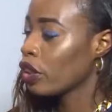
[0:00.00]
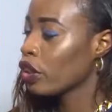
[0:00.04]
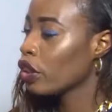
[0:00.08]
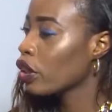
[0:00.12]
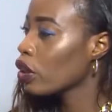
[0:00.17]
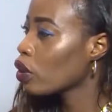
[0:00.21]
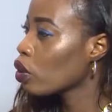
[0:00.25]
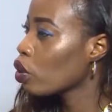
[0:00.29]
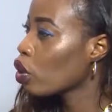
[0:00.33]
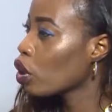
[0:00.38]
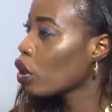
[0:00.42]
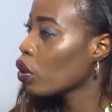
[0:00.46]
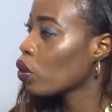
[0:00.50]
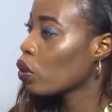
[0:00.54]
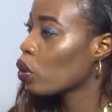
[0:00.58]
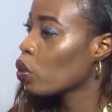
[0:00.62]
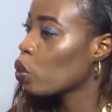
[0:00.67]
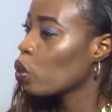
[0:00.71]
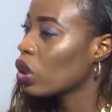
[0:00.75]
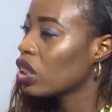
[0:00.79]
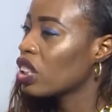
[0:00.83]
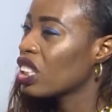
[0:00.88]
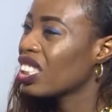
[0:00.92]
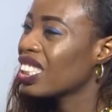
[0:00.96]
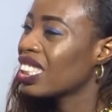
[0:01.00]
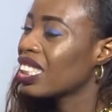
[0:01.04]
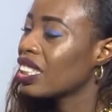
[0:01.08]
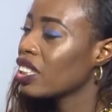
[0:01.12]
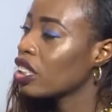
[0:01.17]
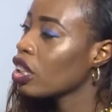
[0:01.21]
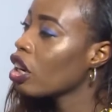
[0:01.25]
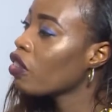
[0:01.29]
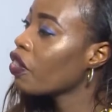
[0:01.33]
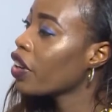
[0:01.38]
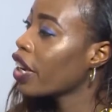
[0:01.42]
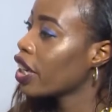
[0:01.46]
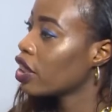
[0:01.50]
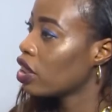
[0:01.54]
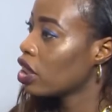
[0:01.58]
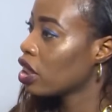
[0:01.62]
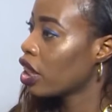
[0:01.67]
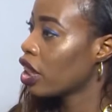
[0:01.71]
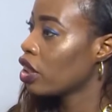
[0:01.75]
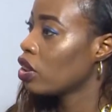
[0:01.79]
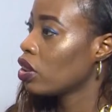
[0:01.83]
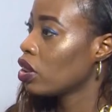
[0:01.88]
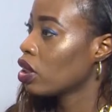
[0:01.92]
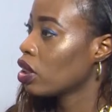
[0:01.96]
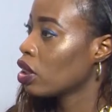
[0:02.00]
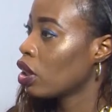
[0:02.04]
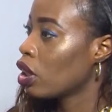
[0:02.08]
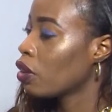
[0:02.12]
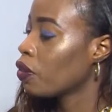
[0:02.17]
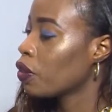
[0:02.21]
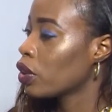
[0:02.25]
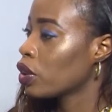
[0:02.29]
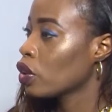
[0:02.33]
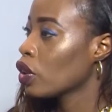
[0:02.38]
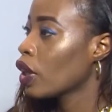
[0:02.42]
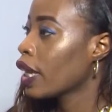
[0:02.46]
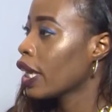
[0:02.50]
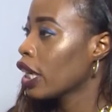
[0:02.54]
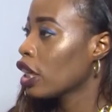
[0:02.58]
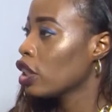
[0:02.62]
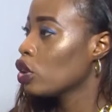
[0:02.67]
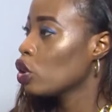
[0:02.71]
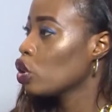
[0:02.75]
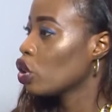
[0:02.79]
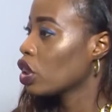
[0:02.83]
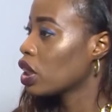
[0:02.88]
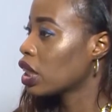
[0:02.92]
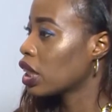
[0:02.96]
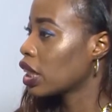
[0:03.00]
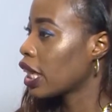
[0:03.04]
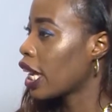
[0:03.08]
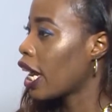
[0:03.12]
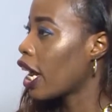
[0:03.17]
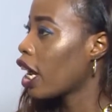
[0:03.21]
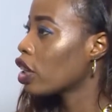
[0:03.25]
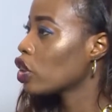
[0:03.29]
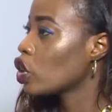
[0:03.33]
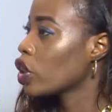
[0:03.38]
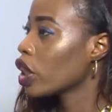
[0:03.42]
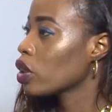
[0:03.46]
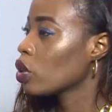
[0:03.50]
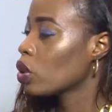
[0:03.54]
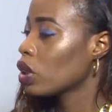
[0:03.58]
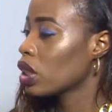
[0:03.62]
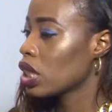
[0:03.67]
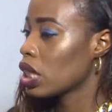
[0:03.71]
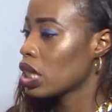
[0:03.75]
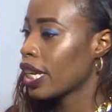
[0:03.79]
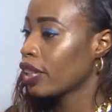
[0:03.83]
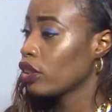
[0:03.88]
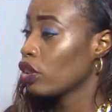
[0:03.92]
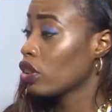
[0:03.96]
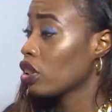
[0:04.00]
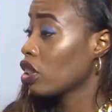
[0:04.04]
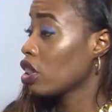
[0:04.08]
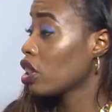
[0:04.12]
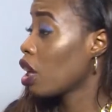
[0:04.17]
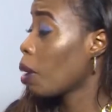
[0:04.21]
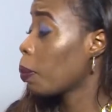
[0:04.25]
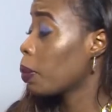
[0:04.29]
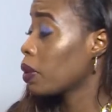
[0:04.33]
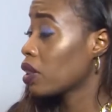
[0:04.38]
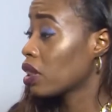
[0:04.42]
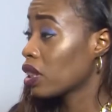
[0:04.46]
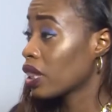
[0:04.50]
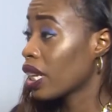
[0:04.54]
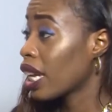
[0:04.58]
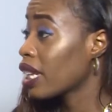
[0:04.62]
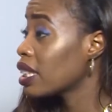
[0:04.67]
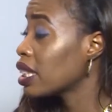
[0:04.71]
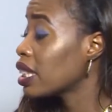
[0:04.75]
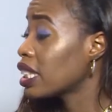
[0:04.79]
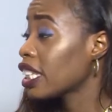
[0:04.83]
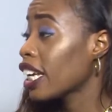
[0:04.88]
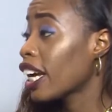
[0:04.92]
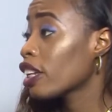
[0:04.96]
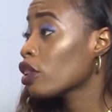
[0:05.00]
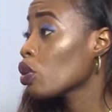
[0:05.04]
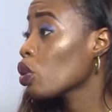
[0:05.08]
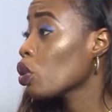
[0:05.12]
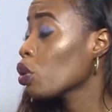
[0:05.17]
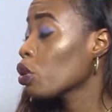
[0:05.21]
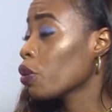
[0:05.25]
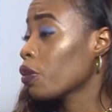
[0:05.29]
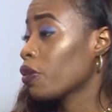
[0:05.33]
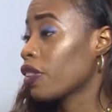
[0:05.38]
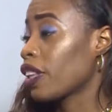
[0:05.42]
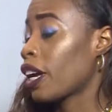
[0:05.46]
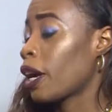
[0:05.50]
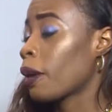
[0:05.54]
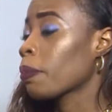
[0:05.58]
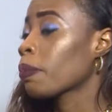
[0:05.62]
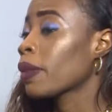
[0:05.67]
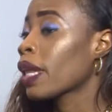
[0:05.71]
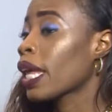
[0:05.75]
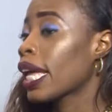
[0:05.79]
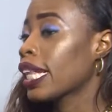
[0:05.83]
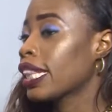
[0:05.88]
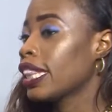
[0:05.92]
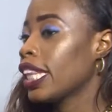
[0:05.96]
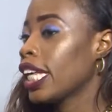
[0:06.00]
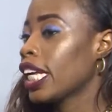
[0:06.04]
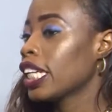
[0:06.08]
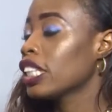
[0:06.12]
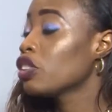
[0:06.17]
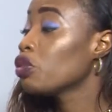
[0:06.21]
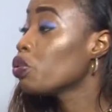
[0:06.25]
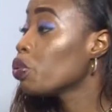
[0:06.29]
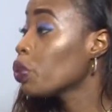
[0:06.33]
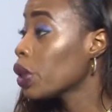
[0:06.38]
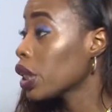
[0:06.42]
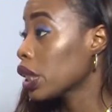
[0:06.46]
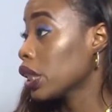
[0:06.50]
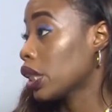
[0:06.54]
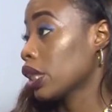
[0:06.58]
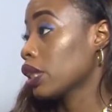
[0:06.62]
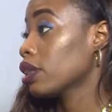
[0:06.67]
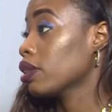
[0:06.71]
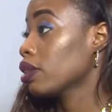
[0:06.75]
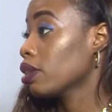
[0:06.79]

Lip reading: you can go on Google, self-educate yourself on your style, try to understand your style, personality, and all of that. Then read.